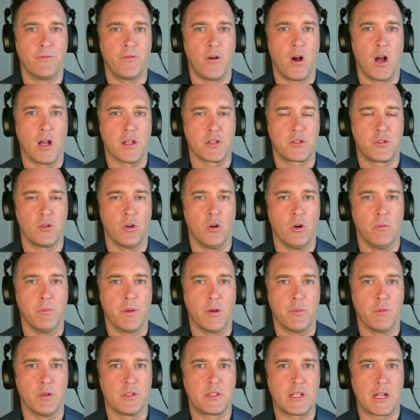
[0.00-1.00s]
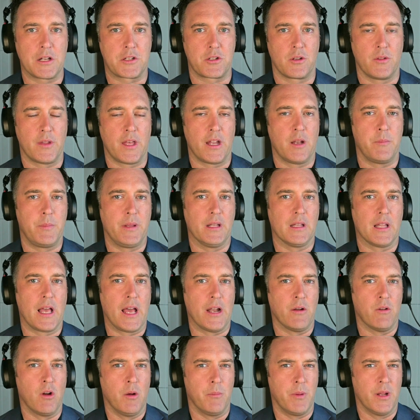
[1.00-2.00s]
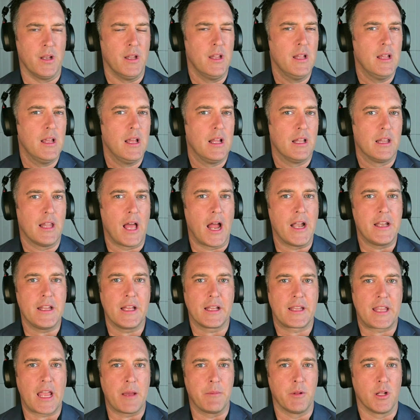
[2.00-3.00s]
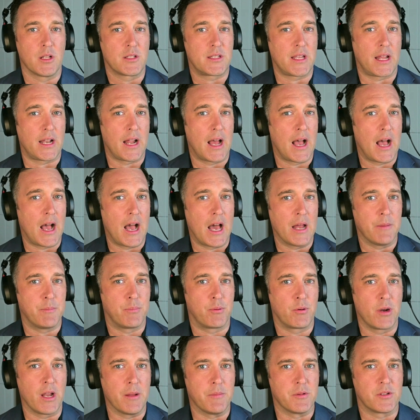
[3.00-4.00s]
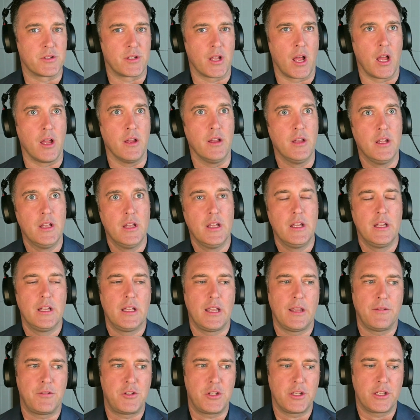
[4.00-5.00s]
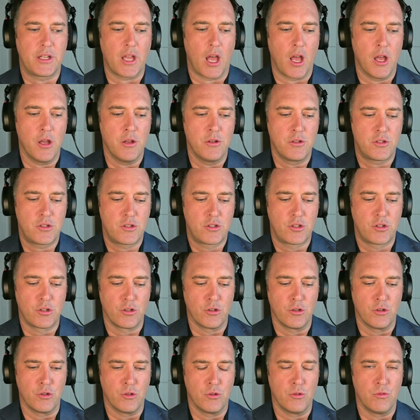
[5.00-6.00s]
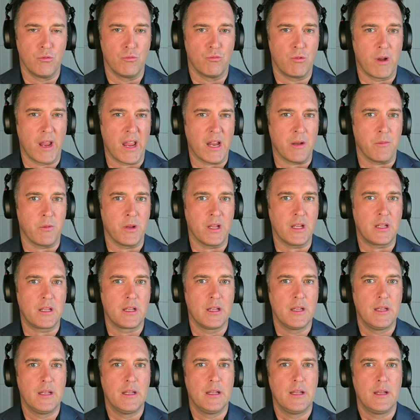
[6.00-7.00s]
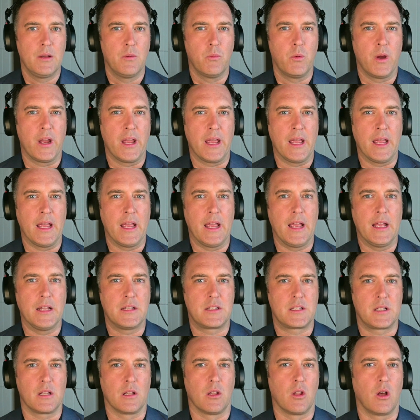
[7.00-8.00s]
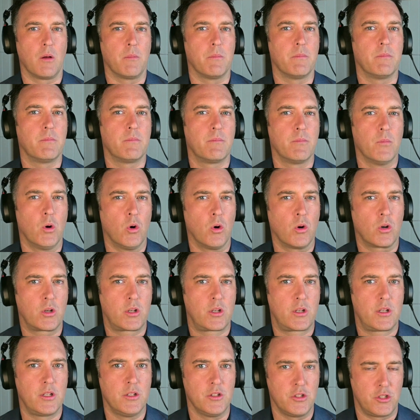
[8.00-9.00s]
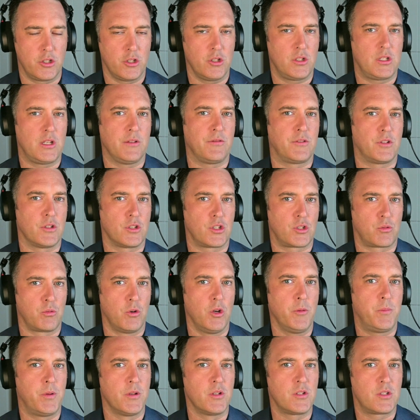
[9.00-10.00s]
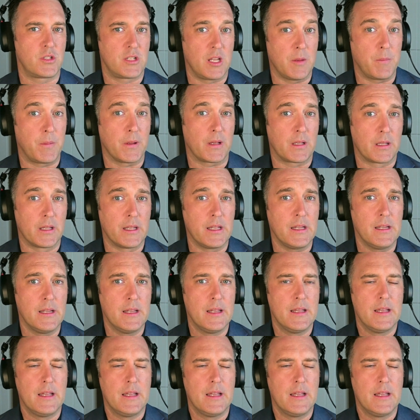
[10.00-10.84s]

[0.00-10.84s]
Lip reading: Firestorm, but we'll touch on that a bit later on. But Lady of Camelot's had a hard prep. So if she goes to Randwick, where it's a lot more conducive to swoopers typically,